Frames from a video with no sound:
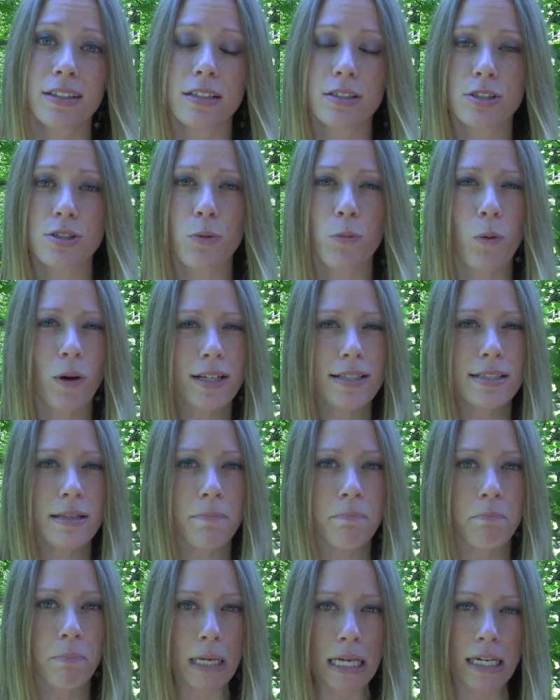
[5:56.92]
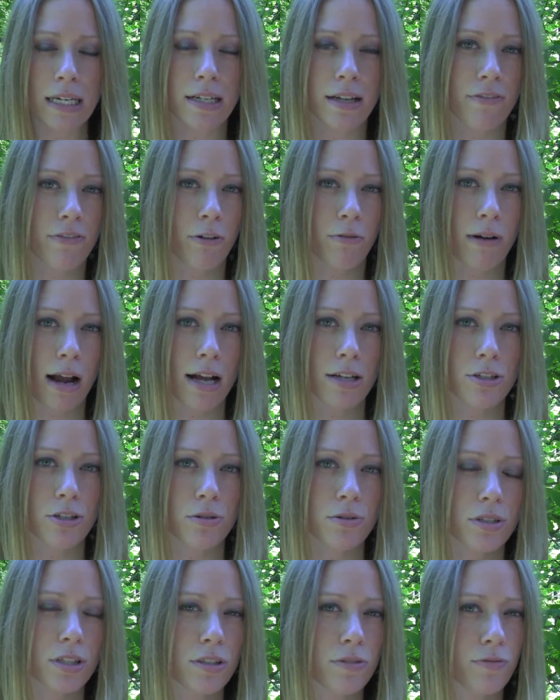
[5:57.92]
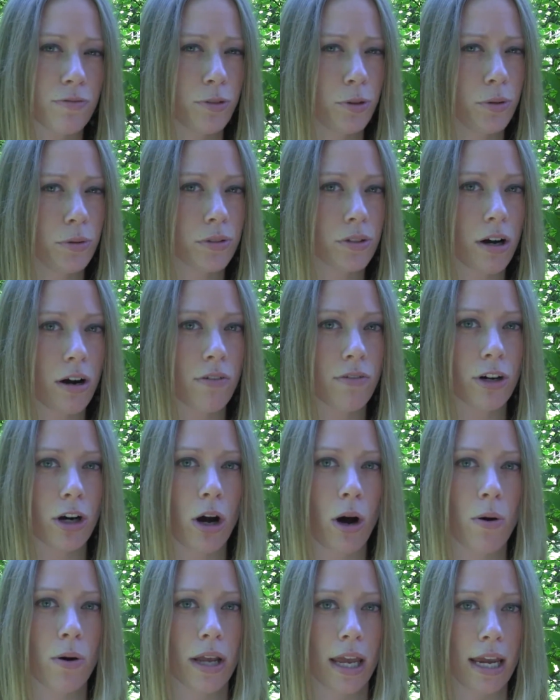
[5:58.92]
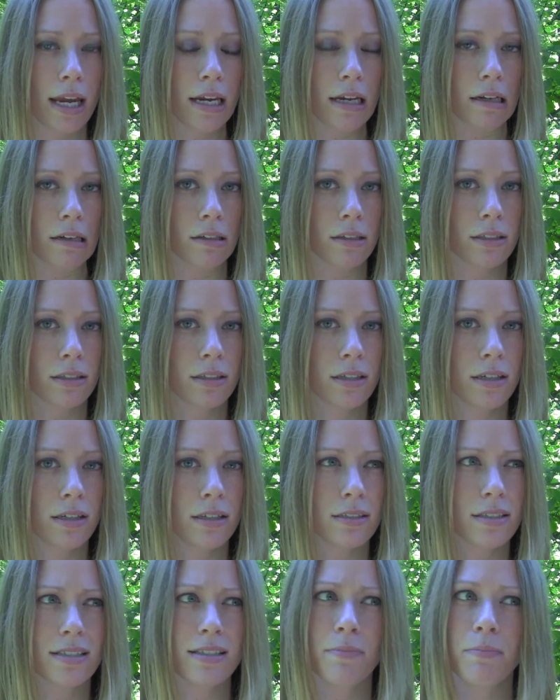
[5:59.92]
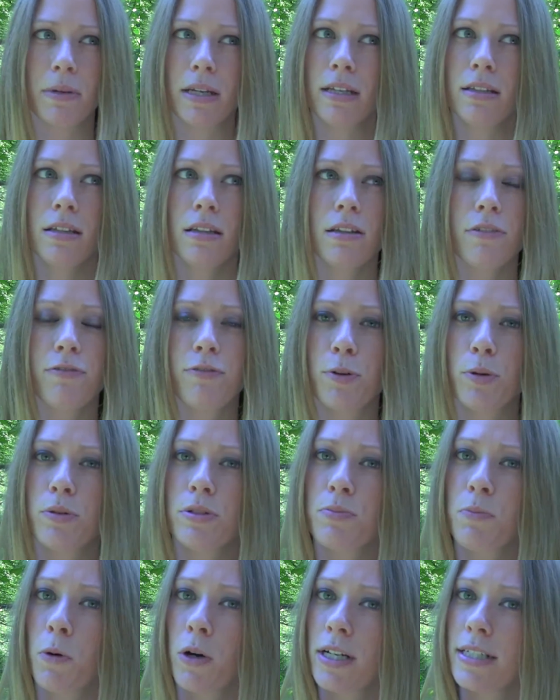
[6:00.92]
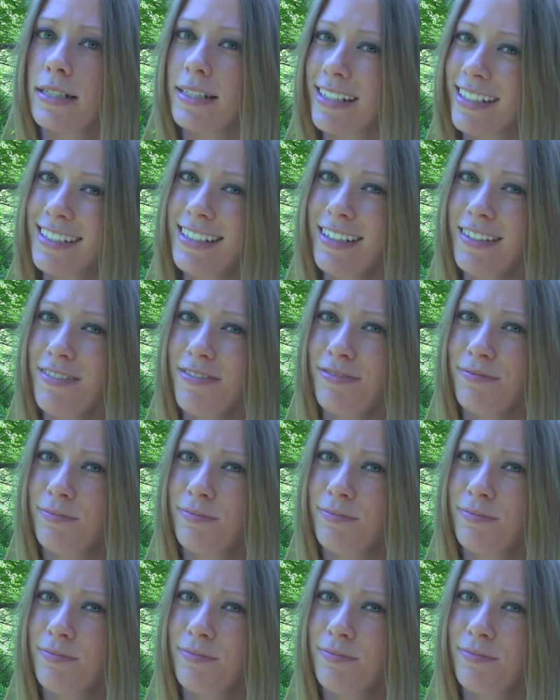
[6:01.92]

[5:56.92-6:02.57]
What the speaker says: So what does it mean if a rat chooses food over cocaine? Does it mean that the food is more addictive?